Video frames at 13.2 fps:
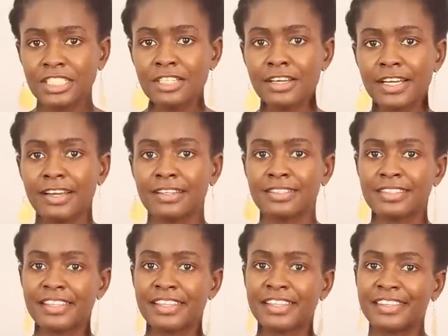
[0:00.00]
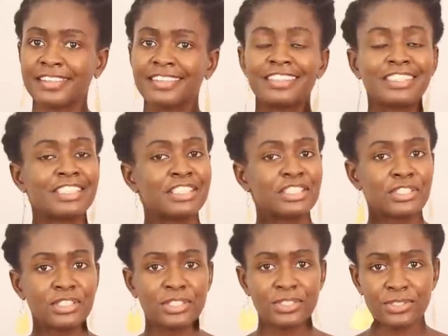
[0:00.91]
Ciao ragazzi!
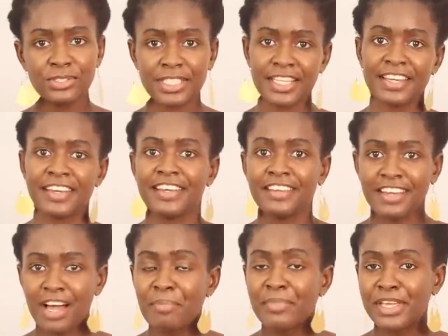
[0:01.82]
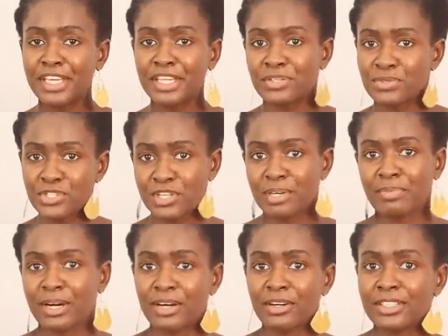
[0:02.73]
Today I'm here to share
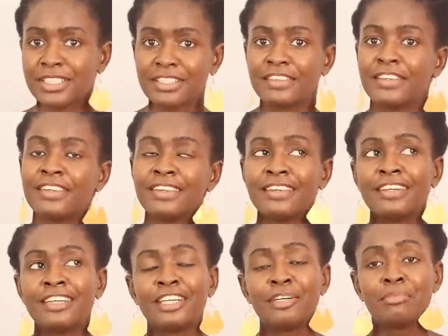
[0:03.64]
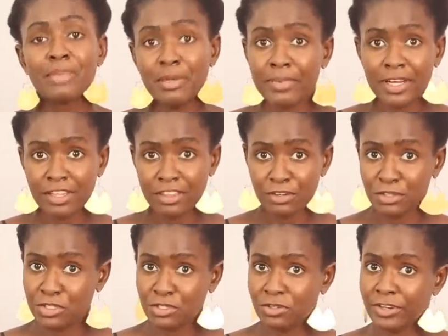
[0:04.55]
about my birth
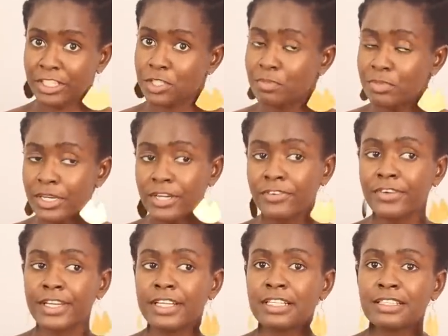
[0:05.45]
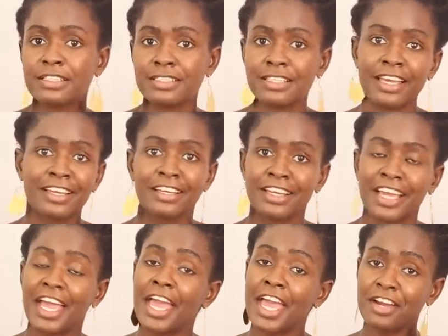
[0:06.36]
control experience, like
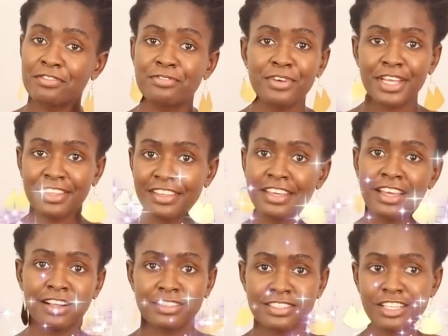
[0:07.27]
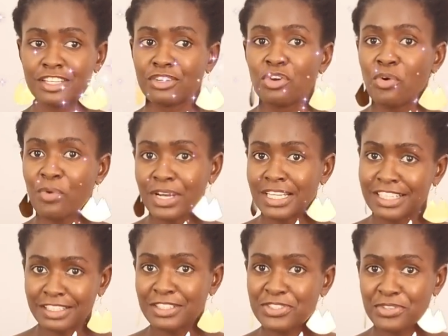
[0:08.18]
everything else that no one
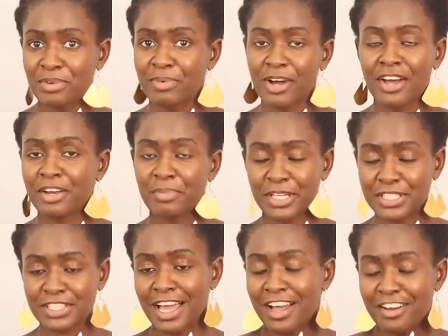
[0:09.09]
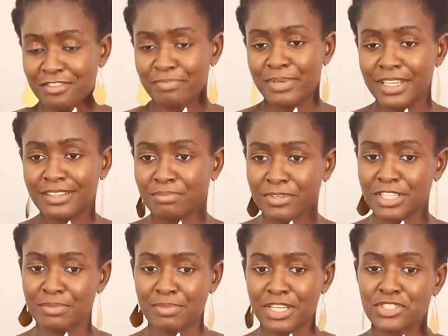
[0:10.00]
tells you about it because I have been
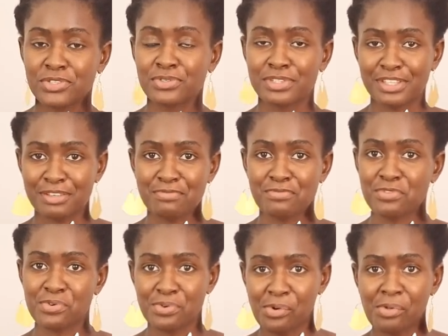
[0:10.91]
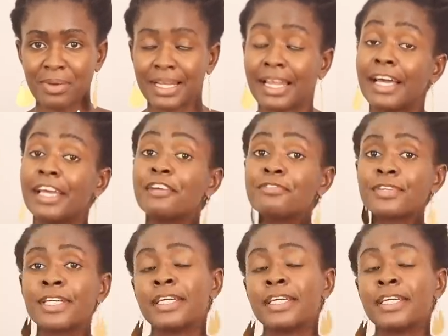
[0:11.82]
pretty much using them for all my life.